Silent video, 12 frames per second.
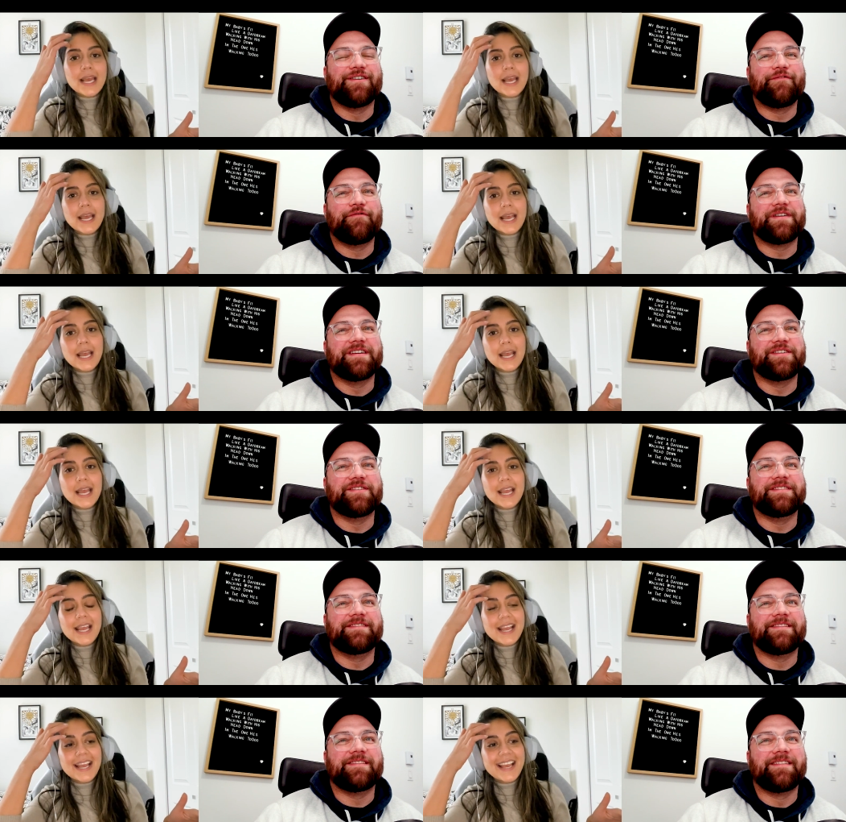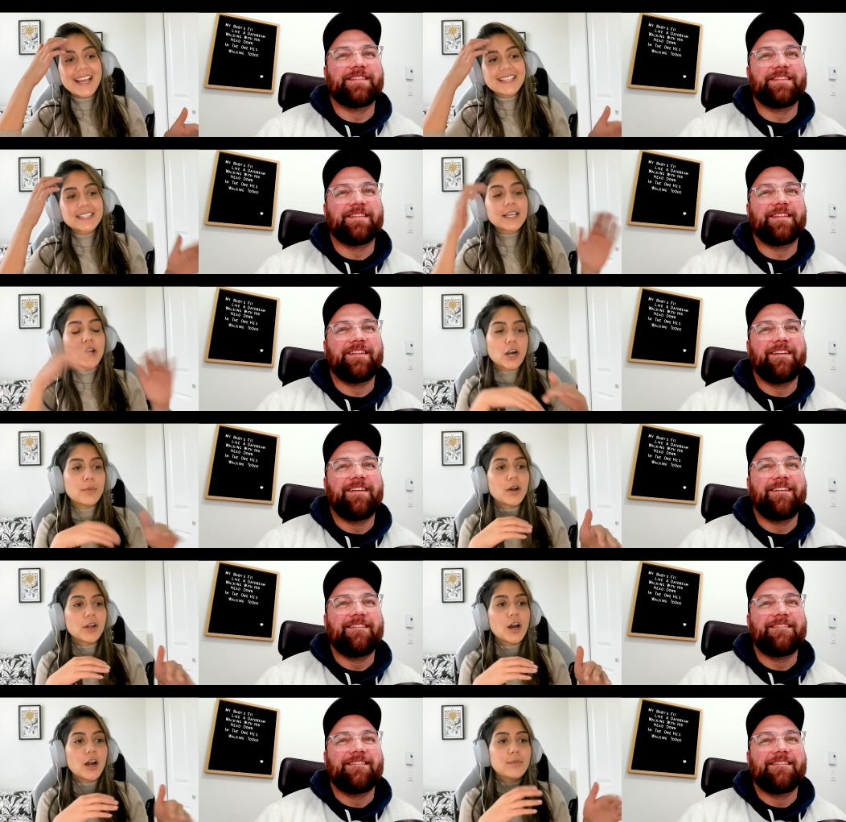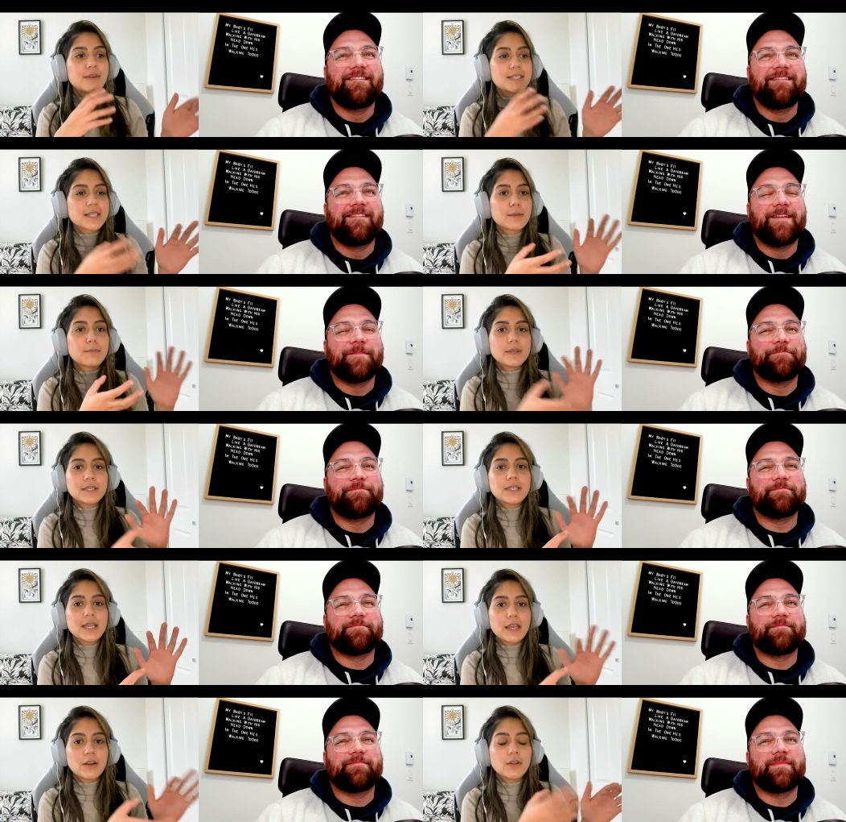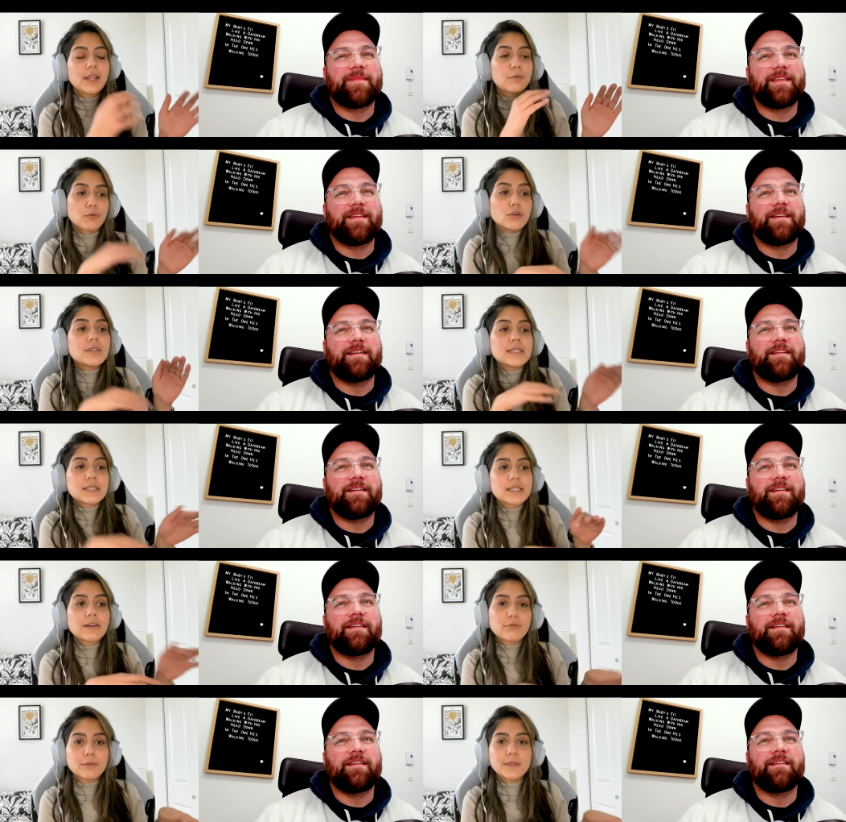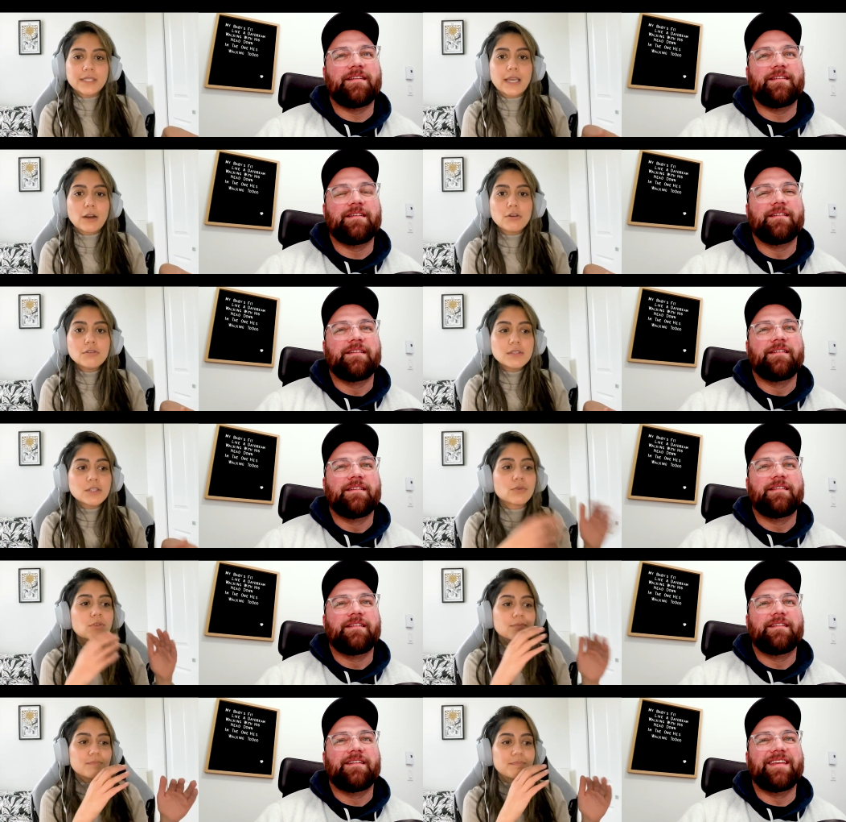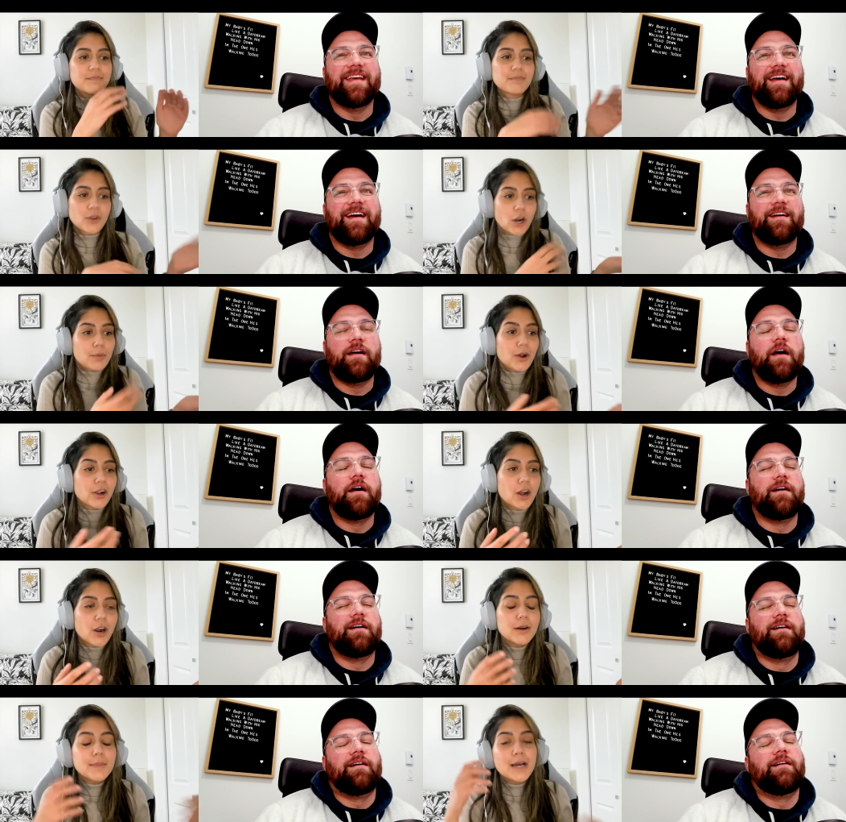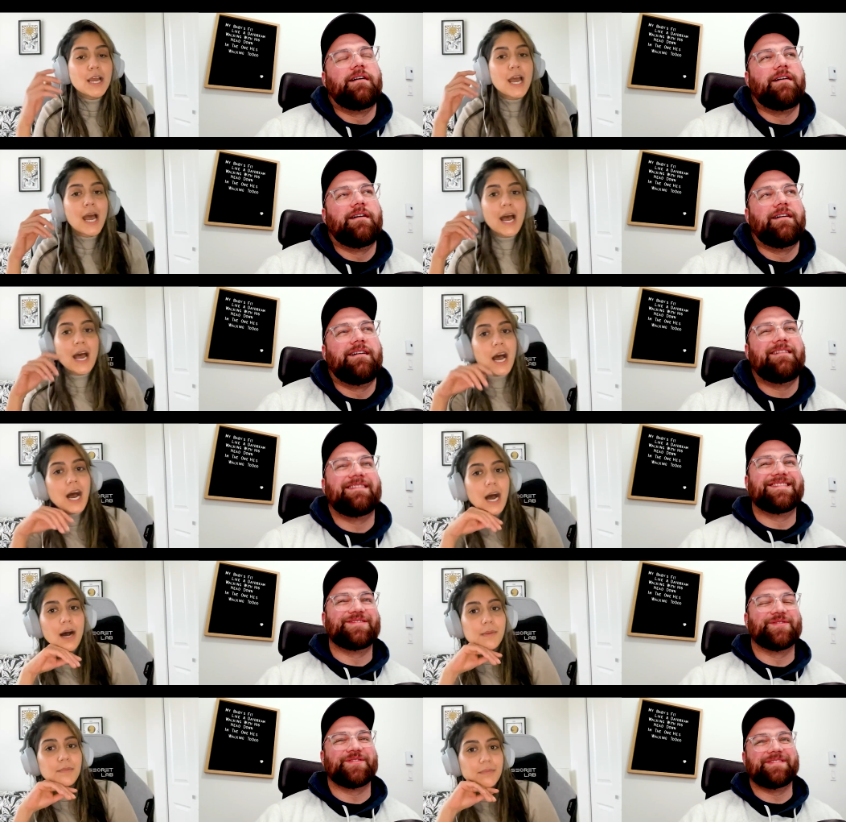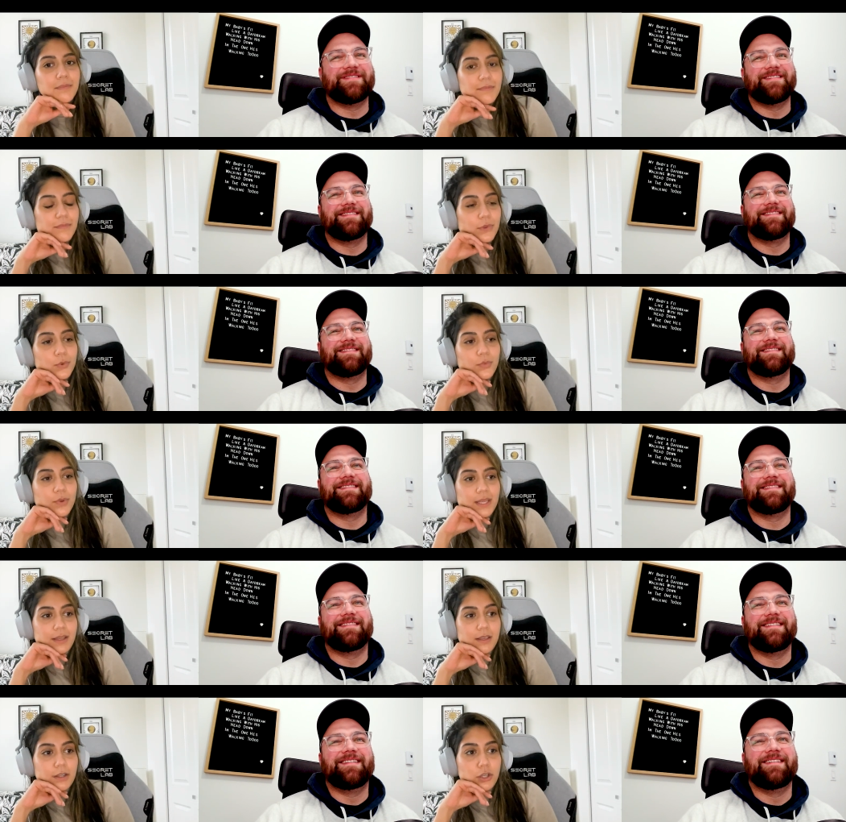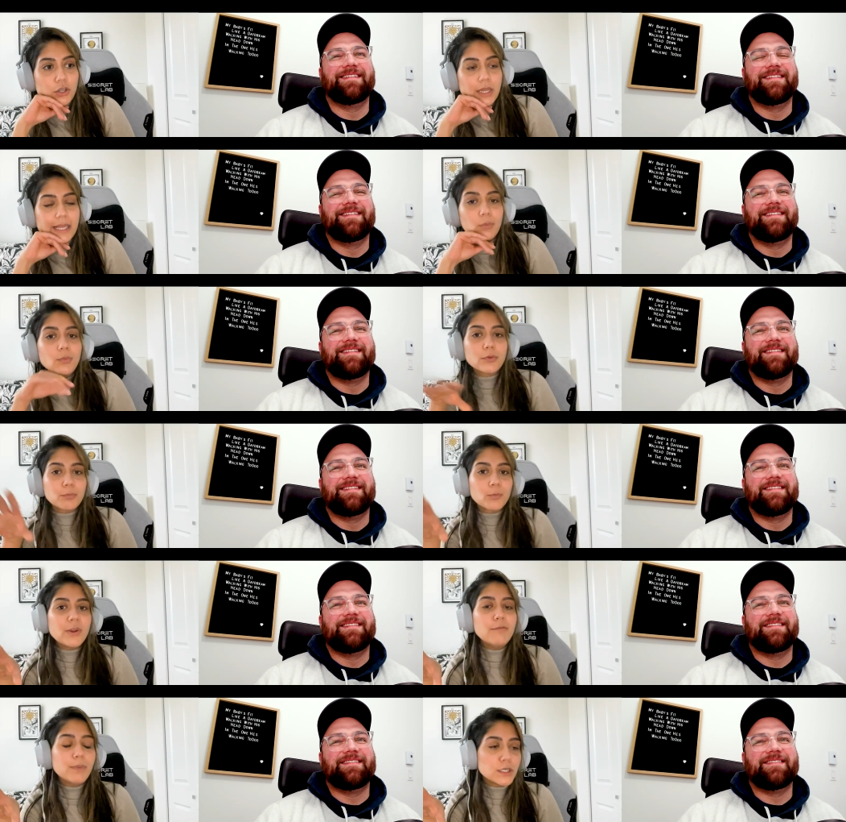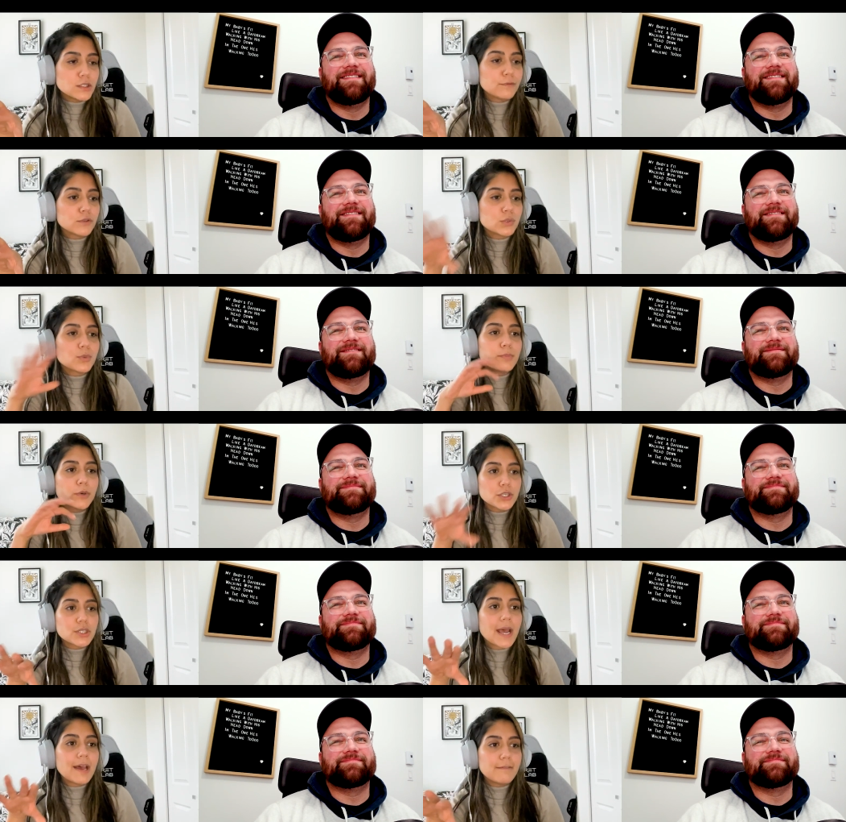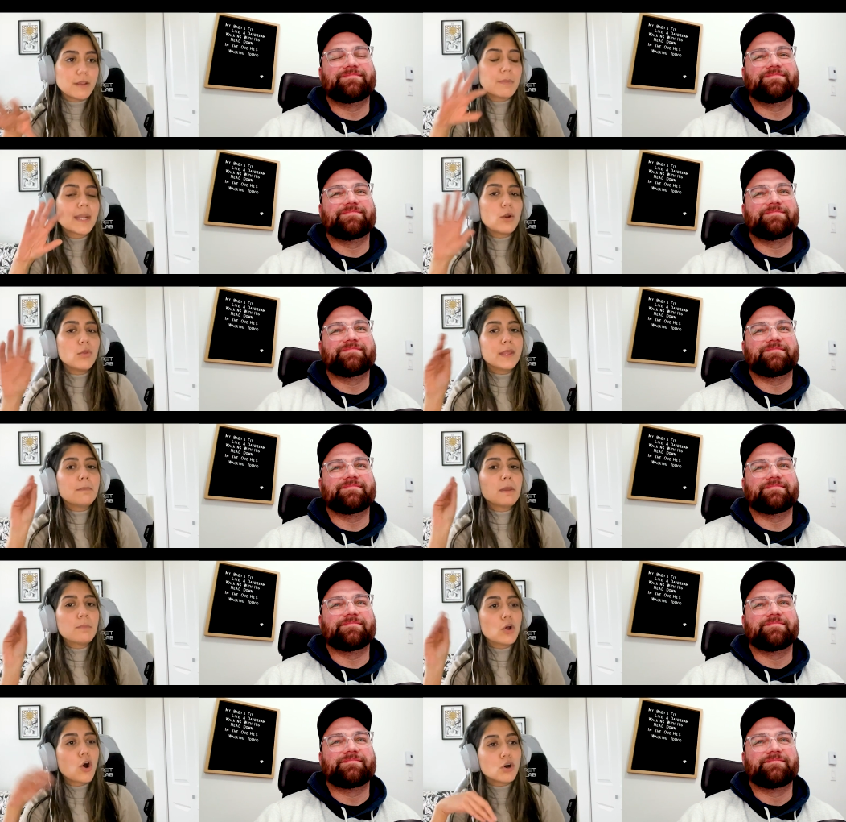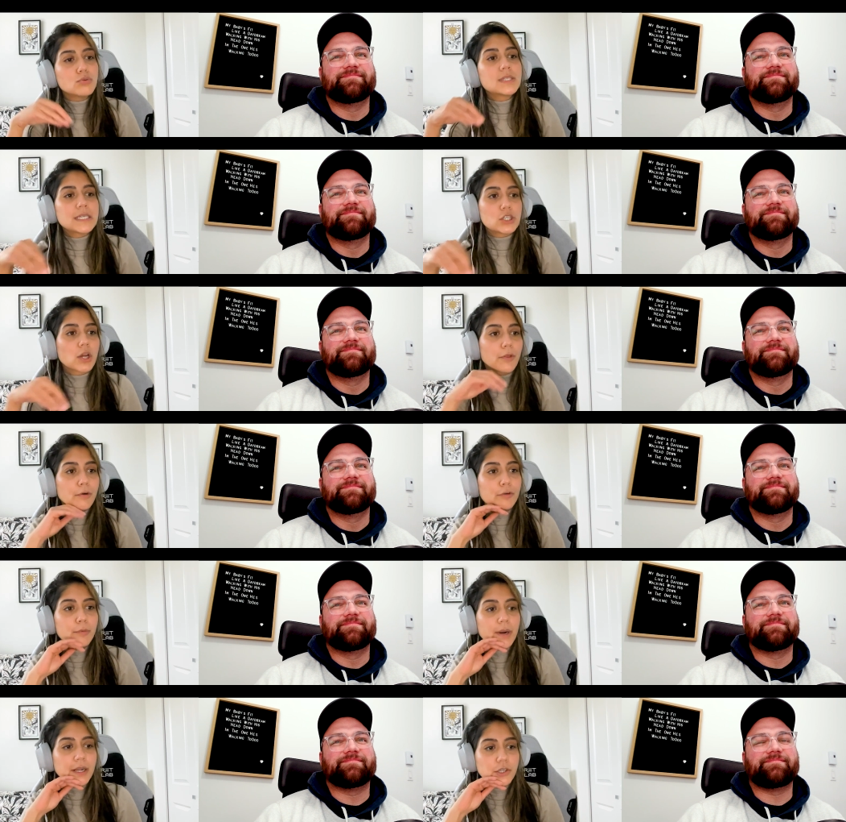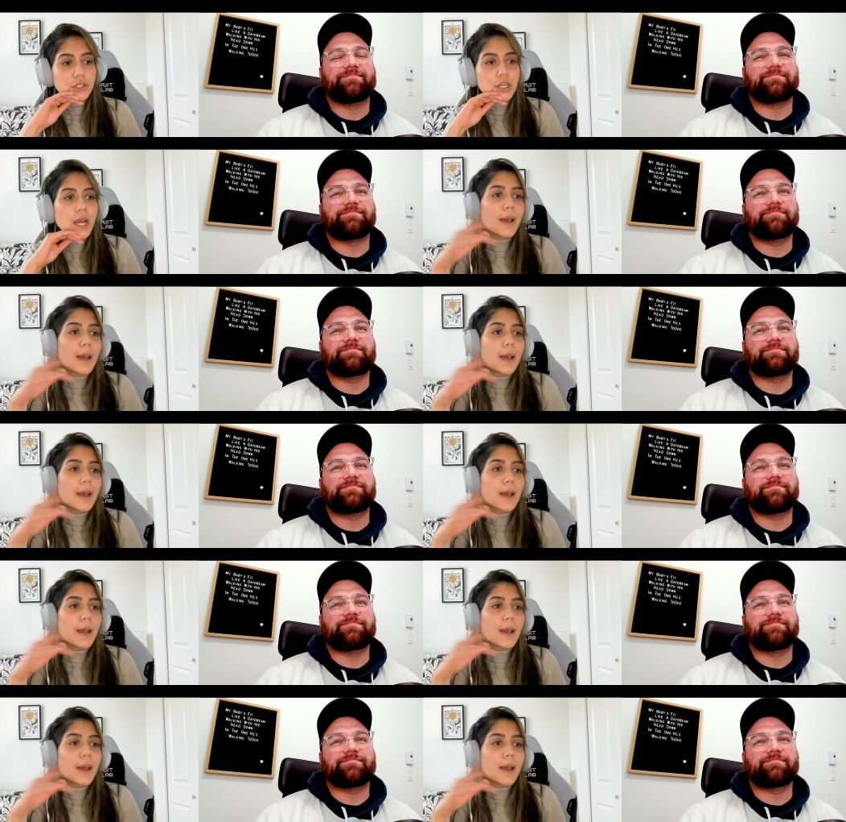Speaker 1: so freaking good.
Speaker 2: It's like carb on carb. It's like potato, like roti stuff with potatoes. So yeah, carb on carb. Oh, uh, we like we have brunch foods. We brunch heavy, but I don't think people host each other for brunch.